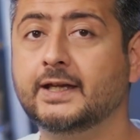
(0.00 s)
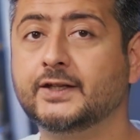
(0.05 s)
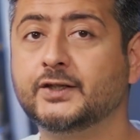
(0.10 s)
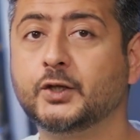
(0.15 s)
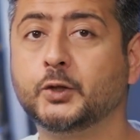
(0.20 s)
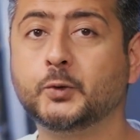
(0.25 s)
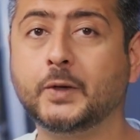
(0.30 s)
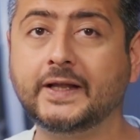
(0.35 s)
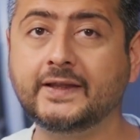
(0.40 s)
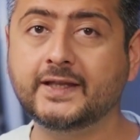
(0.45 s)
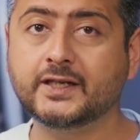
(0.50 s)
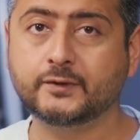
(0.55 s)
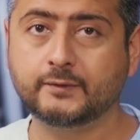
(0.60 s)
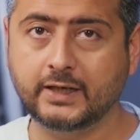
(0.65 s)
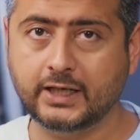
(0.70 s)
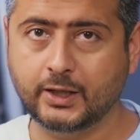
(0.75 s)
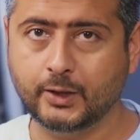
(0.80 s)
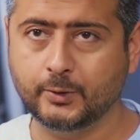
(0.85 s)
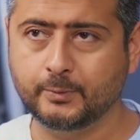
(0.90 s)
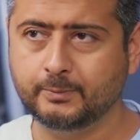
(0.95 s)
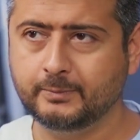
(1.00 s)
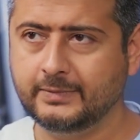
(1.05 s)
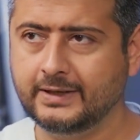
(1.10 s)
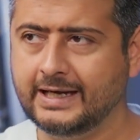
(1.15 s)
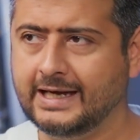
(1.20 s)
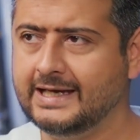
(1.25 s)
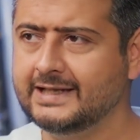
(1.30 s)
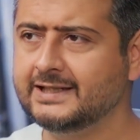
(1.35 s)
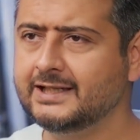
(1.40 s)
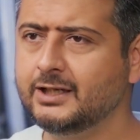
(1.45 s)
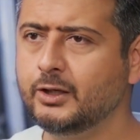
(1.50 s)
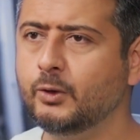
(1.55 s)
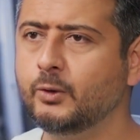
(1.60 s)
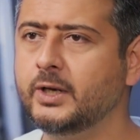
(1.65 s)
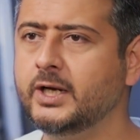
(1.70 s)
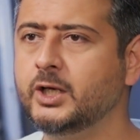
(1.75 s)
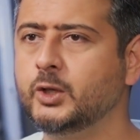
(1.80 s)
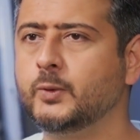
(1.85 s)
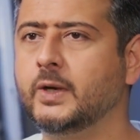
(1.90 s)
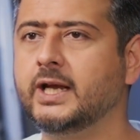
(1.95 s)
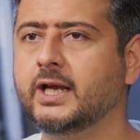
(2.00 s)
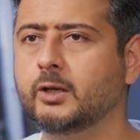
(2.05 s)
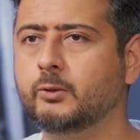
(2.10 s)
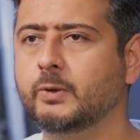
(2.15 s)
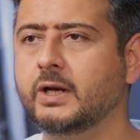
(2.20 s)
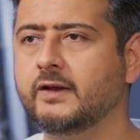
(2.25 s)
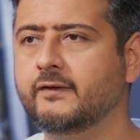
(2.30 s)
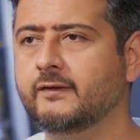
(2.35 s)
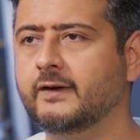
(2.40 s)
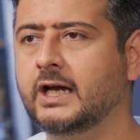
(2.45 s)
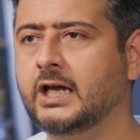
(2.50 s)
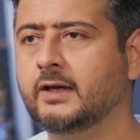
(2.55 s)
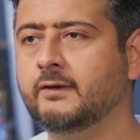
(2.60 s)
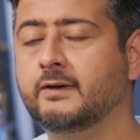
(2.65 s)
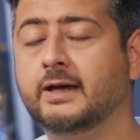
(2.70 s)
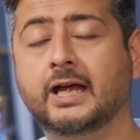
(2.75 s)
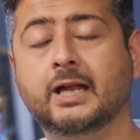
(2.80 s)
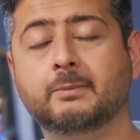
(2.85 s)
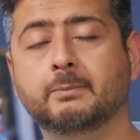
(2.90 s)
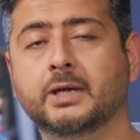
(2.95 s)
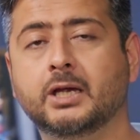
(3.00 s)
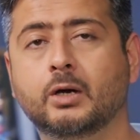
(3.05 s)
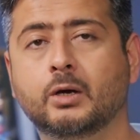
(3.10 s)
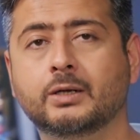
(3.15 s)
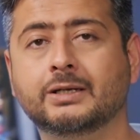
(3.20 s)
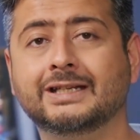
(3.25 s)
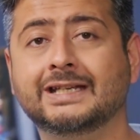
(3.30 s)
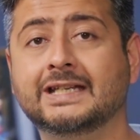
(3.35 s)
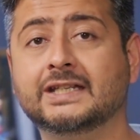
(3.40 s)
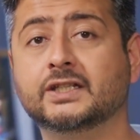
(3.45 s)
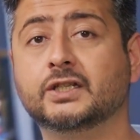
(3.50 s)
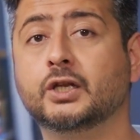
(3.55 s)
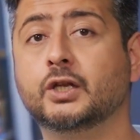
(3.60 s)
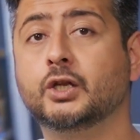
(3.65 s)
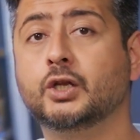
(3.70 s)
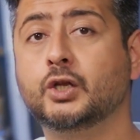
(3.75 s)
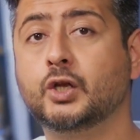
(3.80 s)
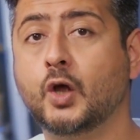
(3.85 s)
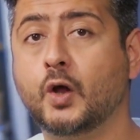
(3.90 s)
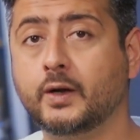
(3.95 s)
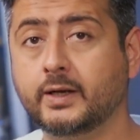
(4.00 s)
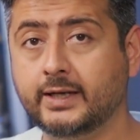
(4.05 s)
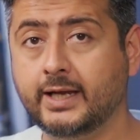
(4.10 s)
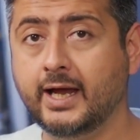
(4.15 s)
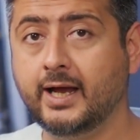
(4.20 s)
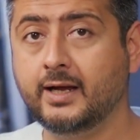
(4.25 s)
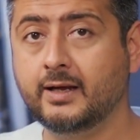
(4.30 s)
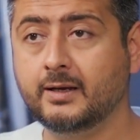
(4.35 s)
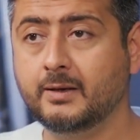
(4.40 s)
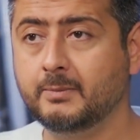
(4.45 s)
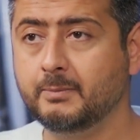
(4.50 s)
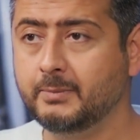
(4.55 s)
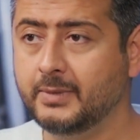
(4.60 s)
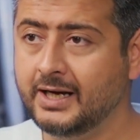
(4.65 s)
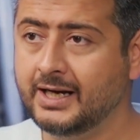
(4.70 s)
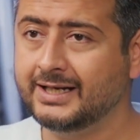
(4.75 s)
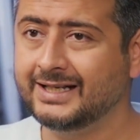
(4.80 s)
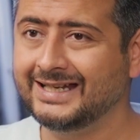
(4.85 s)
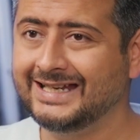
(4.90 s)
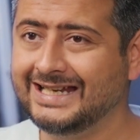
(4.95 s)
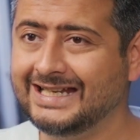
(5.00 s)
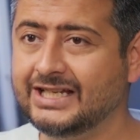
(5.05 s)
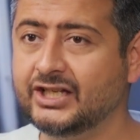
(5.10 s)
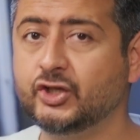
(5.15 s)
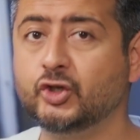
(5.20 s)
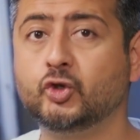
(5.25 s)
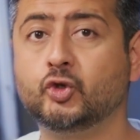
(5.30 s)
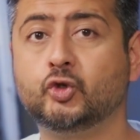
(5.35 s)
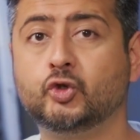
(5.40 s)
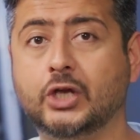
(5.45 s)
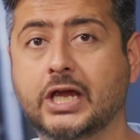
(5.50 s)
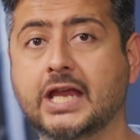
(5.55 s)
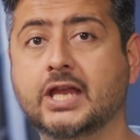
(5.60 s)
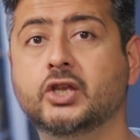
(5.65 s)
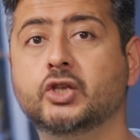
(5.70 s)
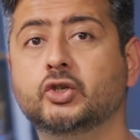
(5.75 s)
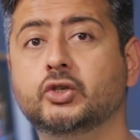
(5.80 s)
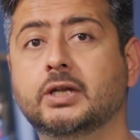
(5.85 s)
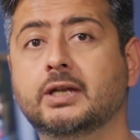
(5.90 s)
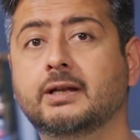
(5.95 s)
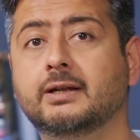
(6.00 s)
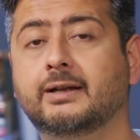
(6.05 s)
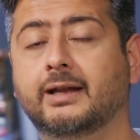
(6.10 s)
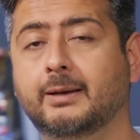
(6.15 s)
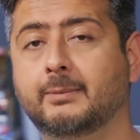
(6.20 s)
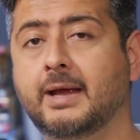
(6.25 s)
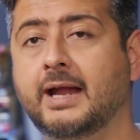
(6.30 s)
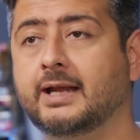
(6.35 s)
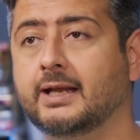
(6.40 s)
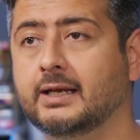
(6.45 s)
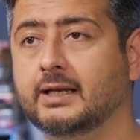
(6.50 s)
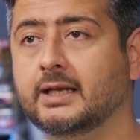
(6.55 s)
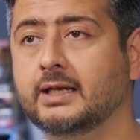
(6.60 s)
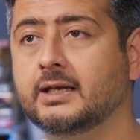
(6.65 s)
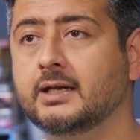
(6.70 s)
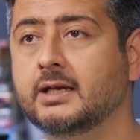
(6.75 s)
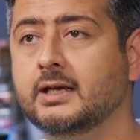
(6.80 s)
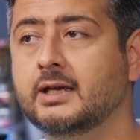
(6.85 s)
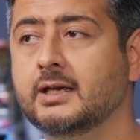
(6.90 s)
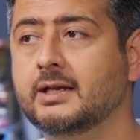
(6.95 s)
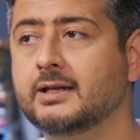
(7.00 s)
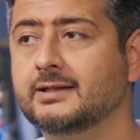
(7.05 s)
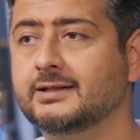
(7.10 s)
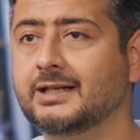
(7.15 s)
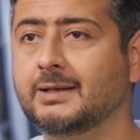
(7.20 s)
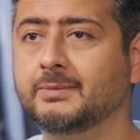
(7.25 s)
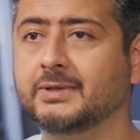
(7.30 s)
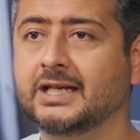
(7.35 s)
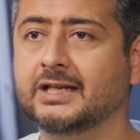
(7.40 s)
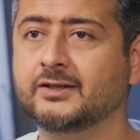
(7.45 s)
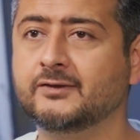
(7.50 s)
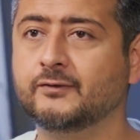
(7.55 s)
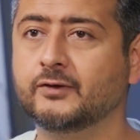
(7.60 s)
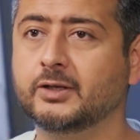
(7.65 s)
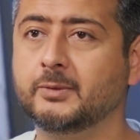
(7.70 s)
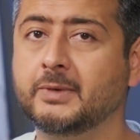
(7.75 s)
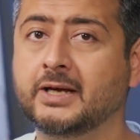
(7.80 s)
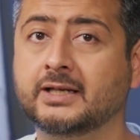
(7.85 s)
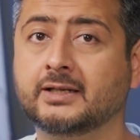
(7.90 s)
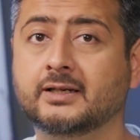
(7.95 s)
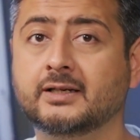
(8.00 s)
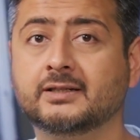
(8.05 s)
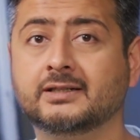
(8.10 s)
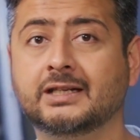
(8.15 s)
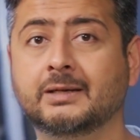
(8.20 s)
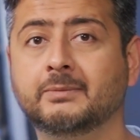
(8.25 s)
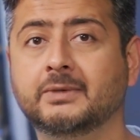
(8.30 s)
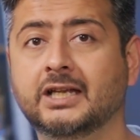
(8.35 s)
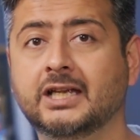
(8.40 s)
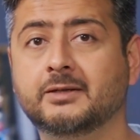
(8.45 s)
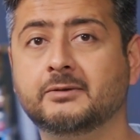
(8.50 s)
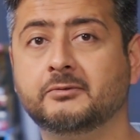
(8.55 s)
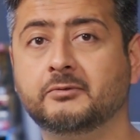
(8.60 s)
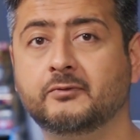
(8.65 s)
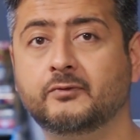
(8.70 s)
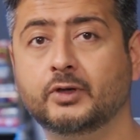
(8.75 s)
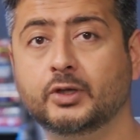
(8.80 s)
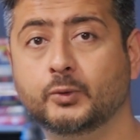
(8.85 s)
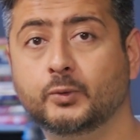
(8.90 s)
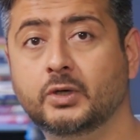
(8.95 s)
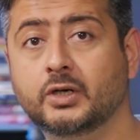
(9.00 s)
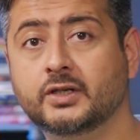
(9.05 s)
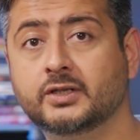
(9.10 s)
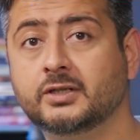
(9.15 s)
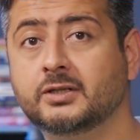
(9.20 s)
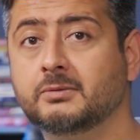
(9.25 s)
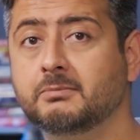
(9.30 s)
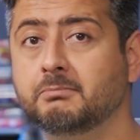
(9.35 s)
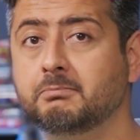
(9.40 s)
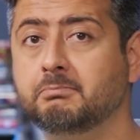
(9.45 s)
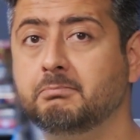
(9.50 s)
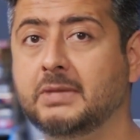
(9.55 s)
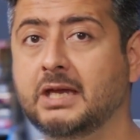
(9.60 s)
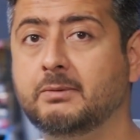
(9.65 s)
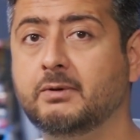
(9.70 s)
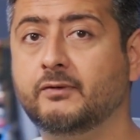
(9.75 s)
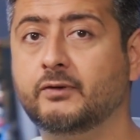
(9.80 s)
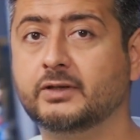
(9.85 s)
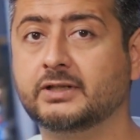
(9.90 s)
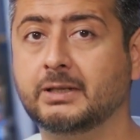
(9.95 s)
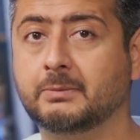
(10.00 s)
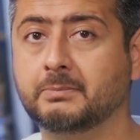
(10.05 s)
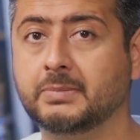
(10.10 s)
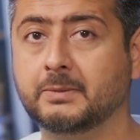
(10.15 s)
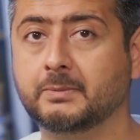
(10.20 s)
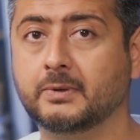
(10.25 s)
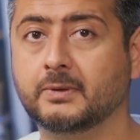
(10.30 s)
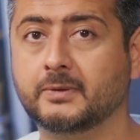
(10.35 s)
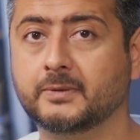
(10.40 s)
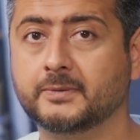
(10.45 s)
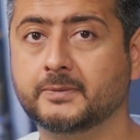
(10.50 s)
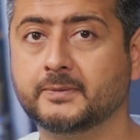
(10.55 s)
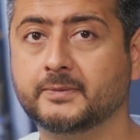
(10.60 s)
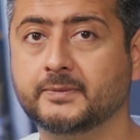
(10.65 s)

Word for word: So to end this video, SEO in 2025 and beyond is not dead, but it is changing dramatically, sometimes for the better, sometimes for the worst, maybe for some people.